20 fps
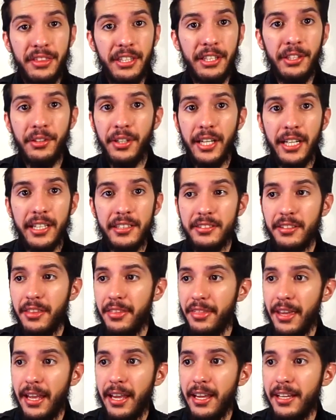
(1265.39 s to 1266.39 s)

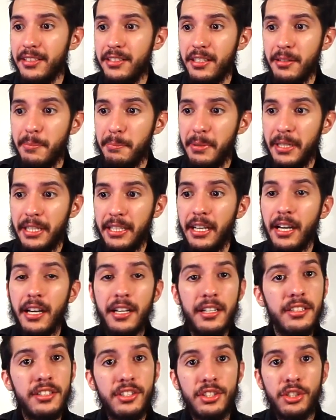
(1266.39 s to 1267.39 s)
theorized that
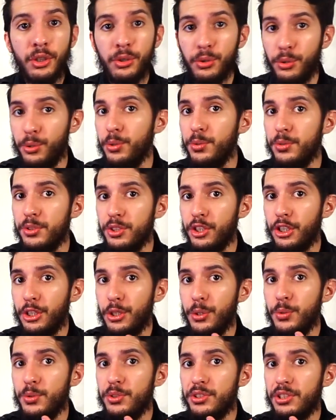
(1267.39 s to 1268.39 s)
because Groot
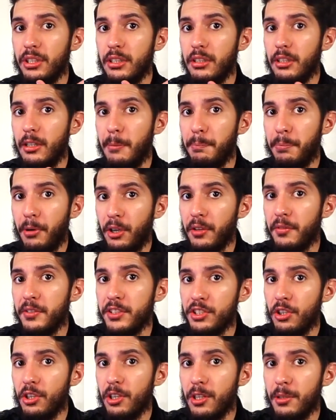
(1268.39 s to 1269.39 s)
used part of
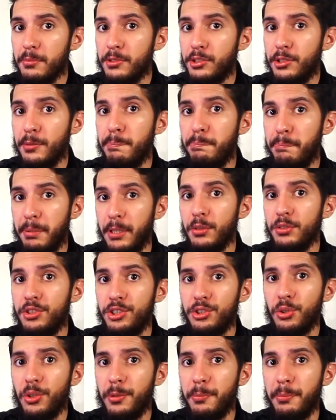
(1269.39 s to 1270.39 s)
his arm to build
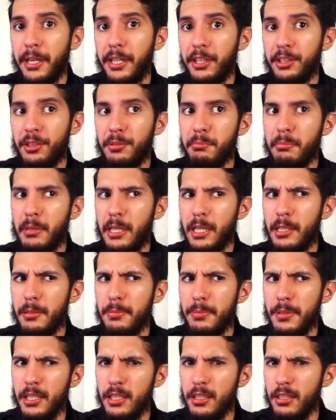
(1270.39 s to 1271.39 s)
Stormbreaker,
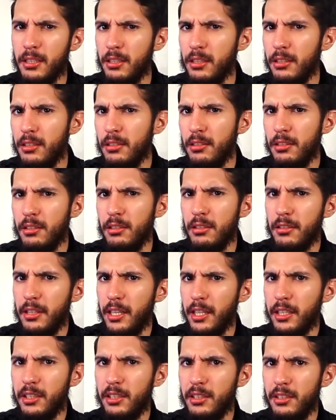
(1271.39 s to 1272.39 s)
maybe
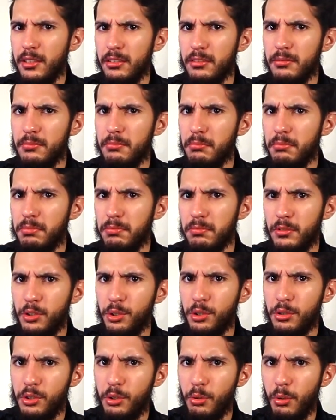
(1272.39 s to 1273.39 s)
that could
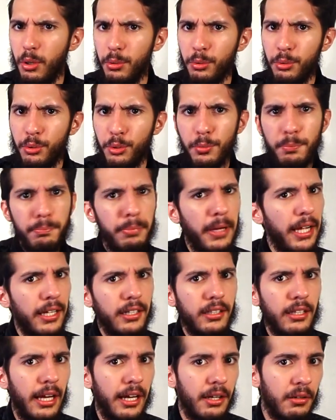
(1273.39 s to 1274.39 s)
grow Groot
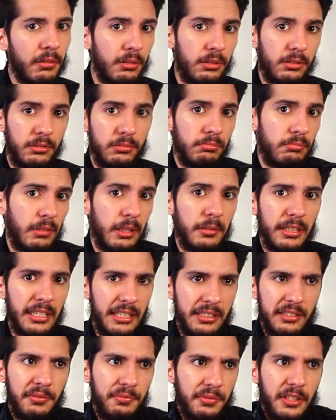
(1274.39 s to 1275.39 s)
back? I don't know, maybe
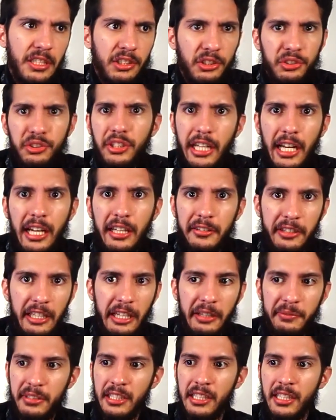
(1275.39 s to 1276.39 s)
he's a fucking tree.
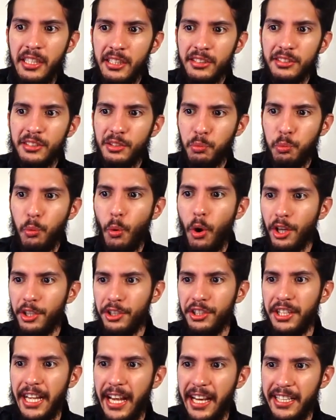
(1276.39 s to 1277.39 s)
Just
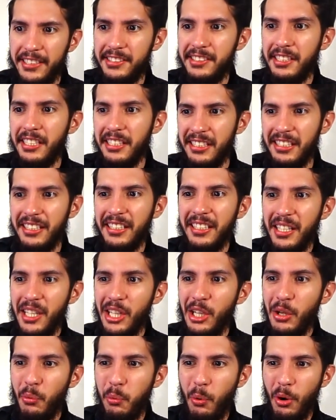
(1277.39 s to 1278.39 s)
water the axe.
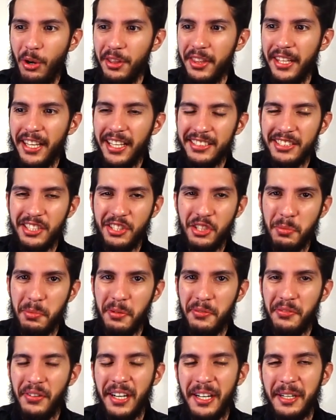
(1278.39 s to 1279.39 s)
Water the axe, it should be
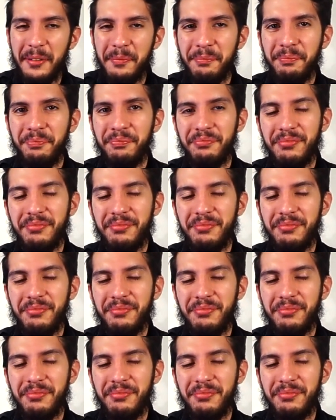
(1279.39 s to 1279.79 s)
fine.